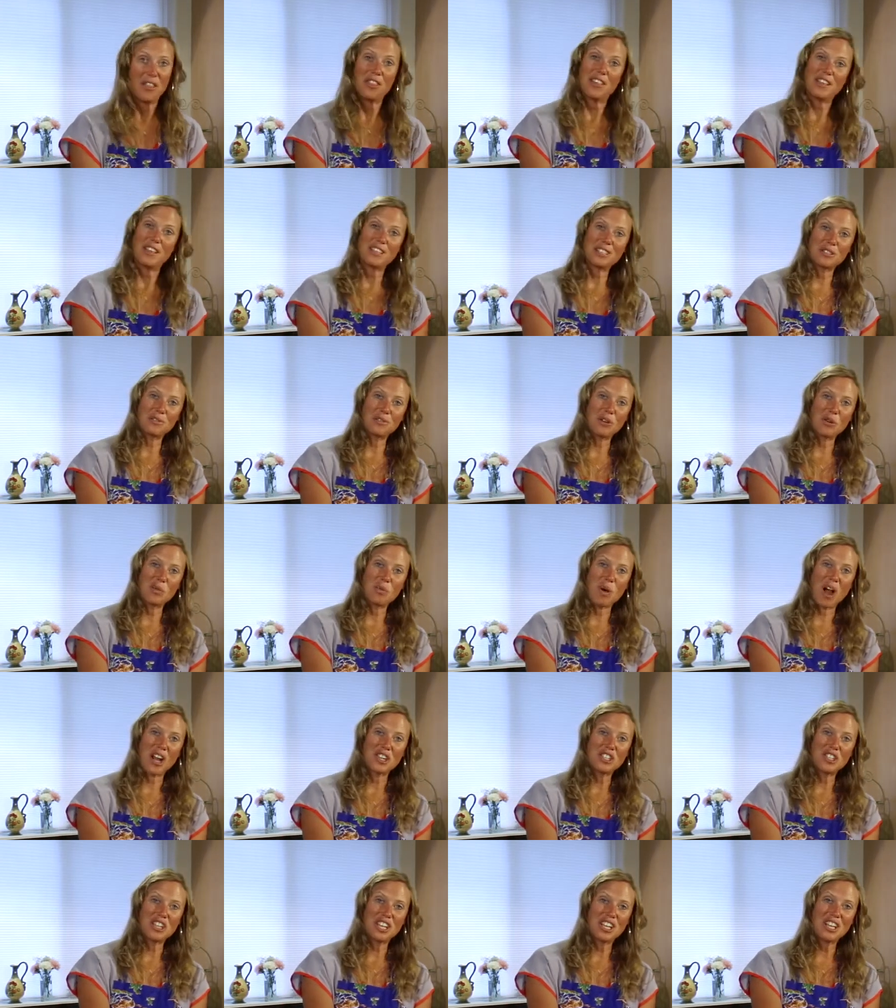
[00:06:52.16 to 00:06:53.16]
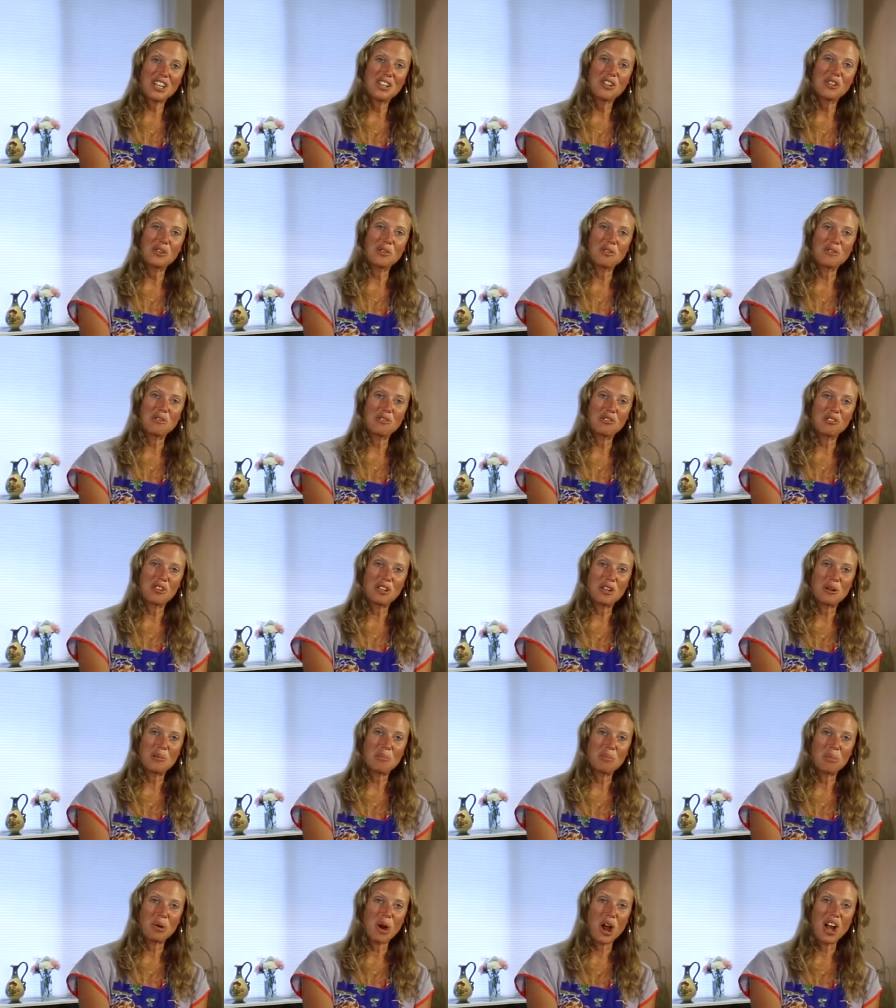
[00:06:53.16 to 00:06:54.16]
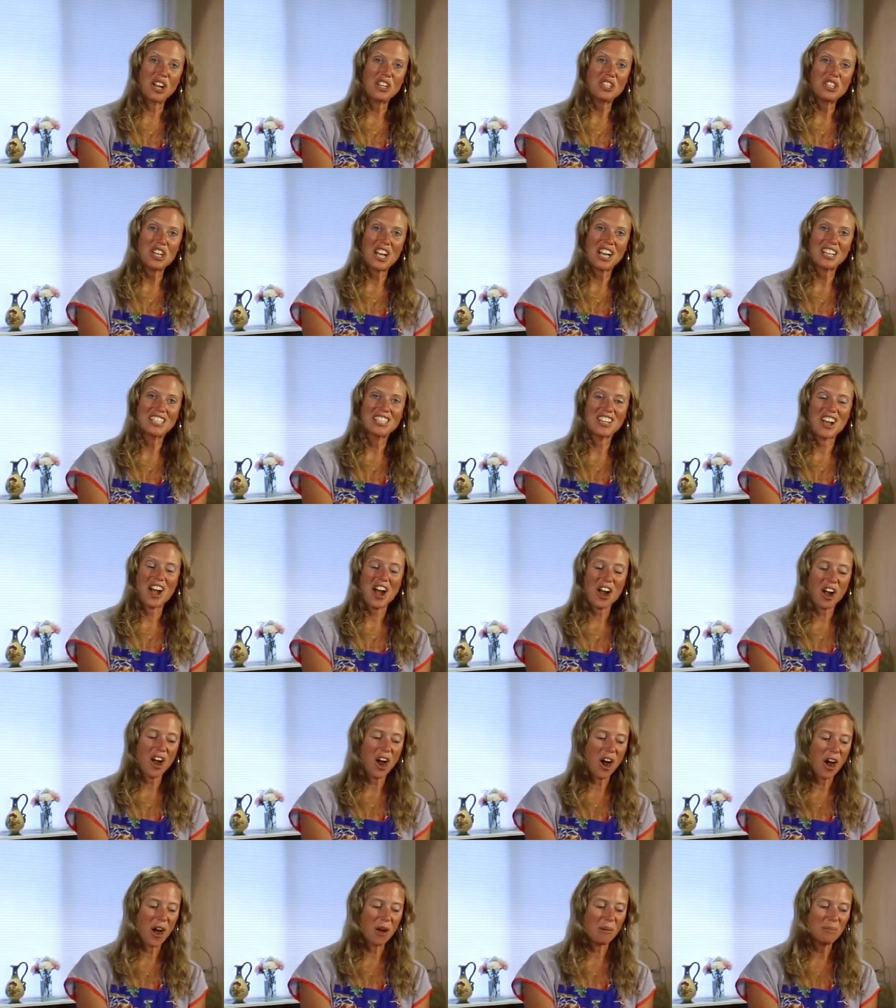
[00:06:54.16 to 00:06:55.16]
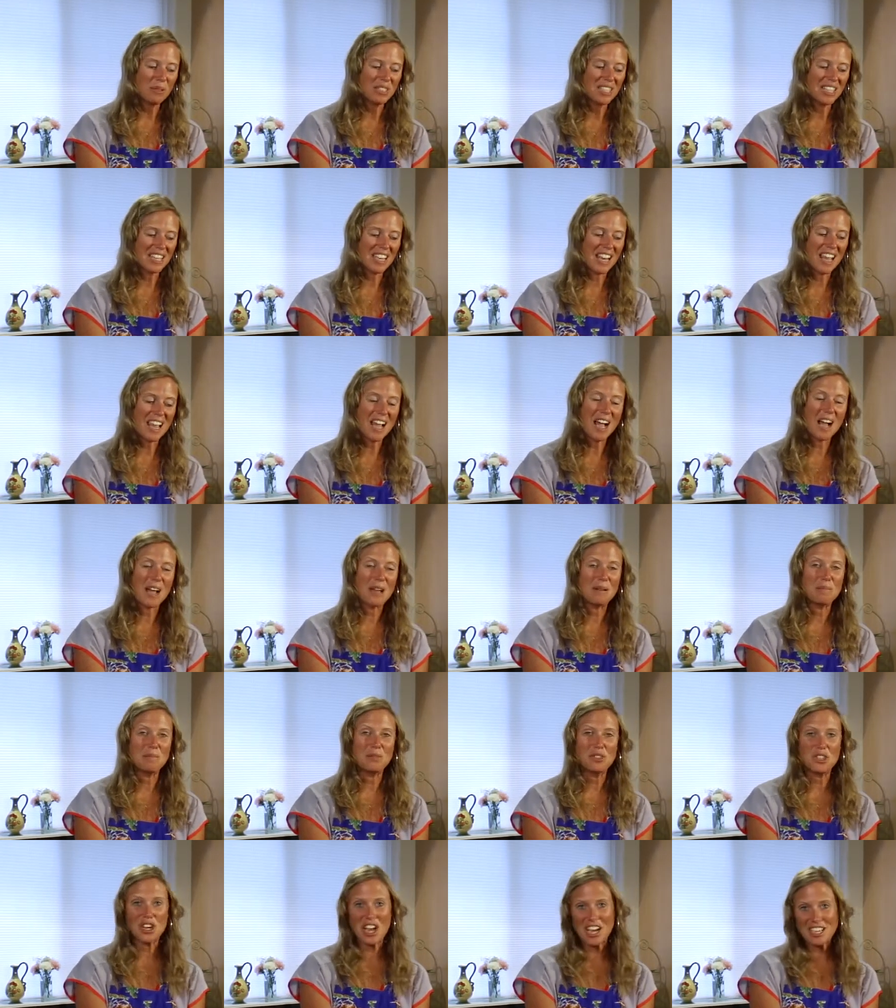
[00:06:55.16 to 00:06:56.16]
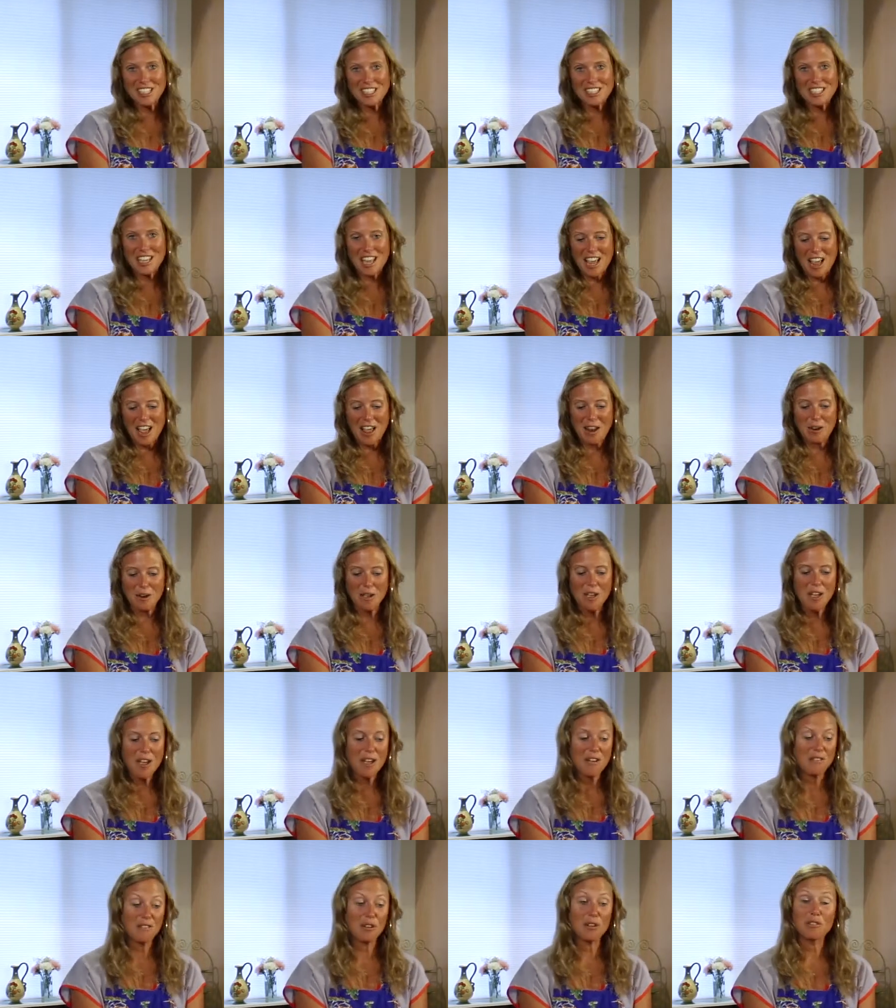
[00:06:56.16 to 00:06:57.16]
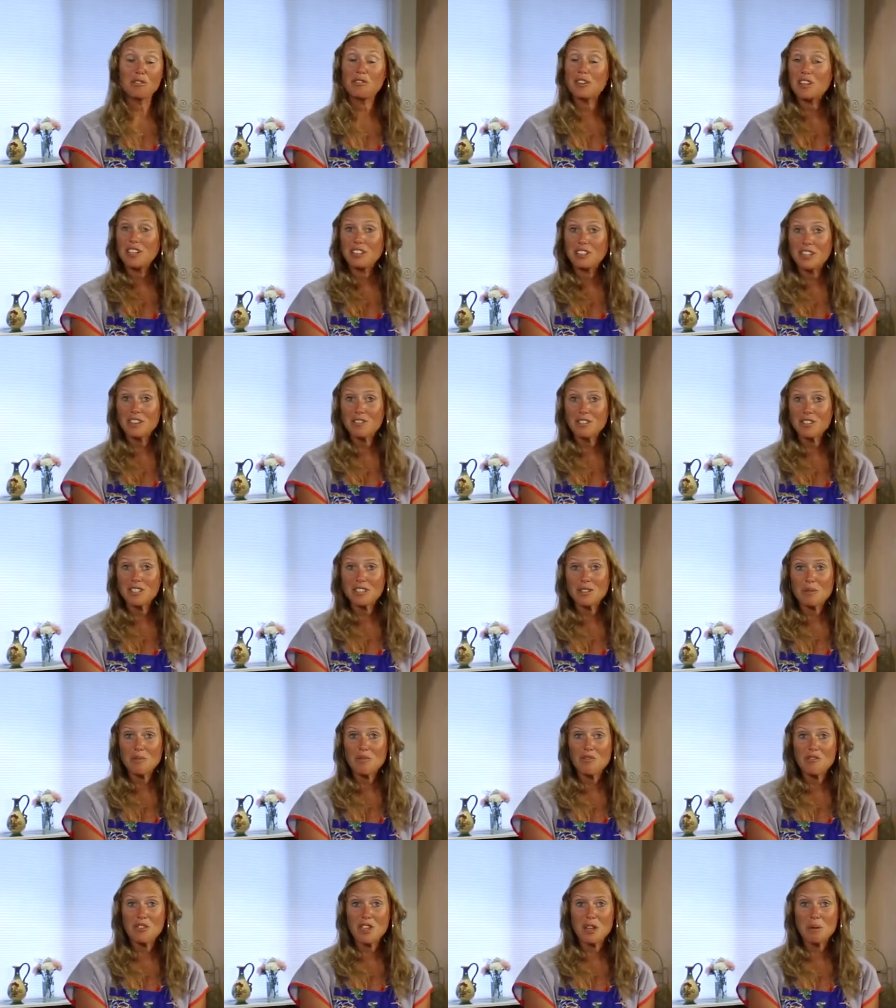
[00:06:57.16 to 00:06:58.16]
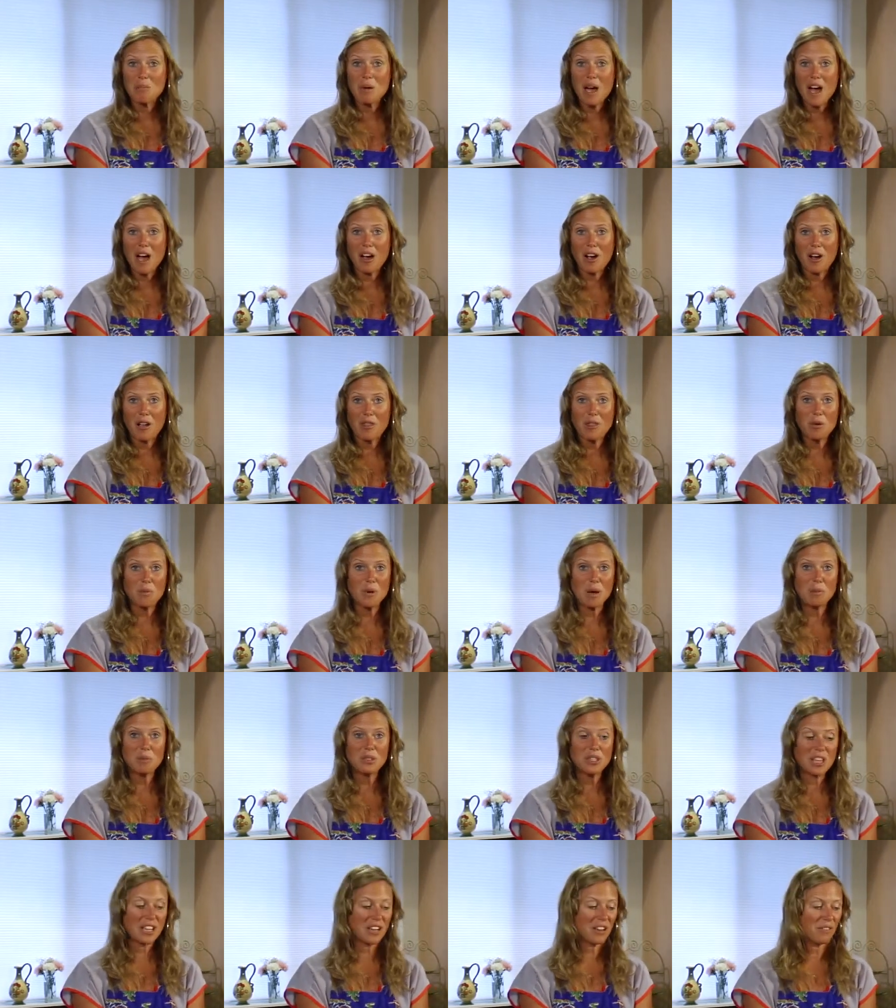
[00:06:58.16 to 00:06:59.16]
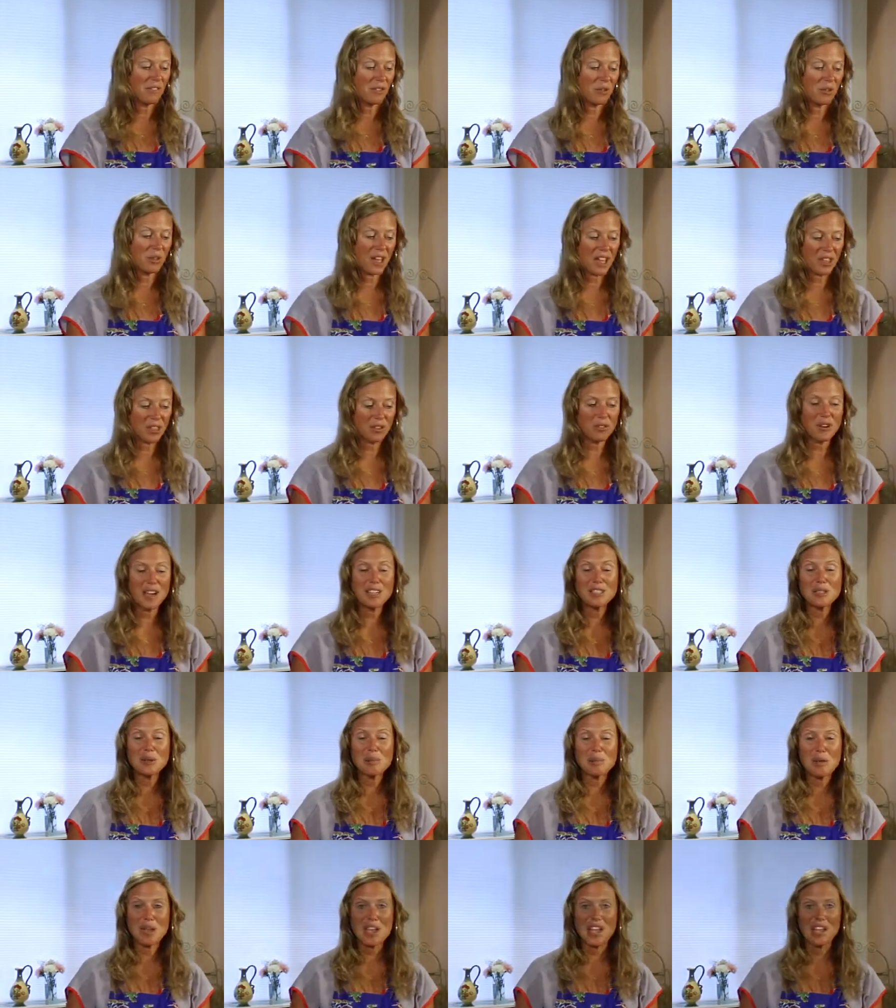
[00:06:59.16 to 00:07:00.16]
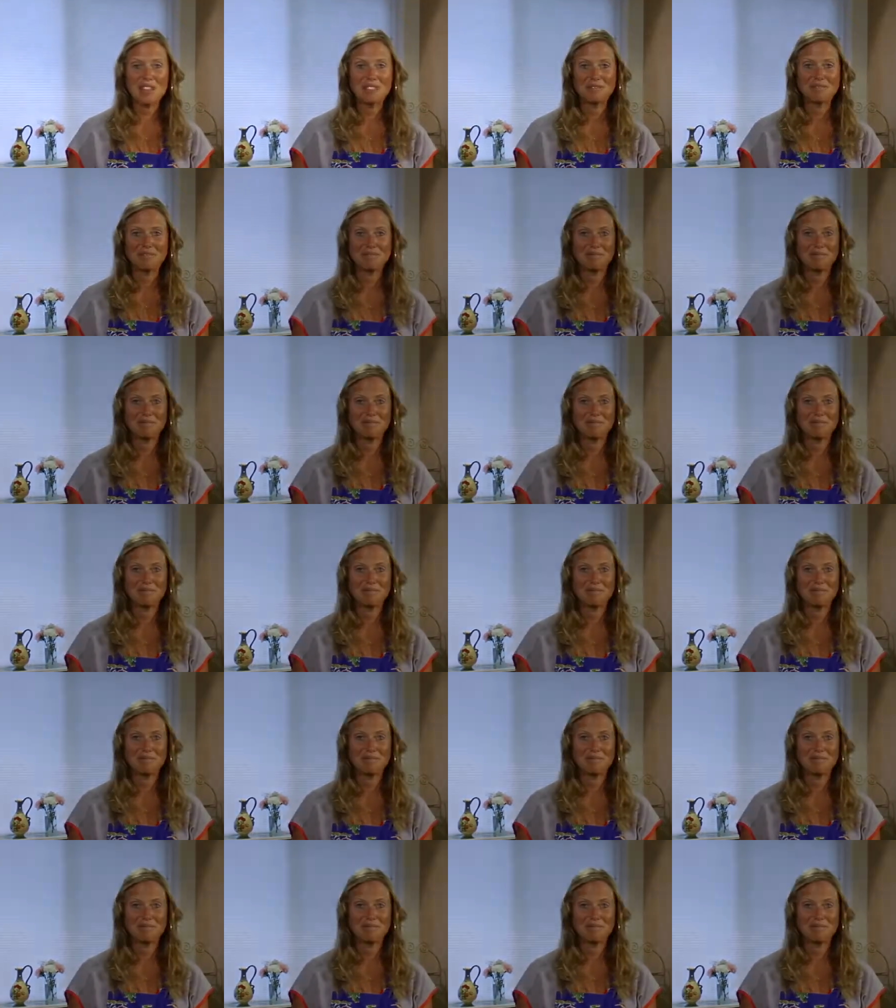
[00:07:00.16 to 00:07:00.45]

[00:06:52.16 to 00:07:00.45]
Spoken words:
Thanks for watching glutenfreedomproject.com today. I'm Jess, and feel free to leave us some feedback on the website if you like the recipe.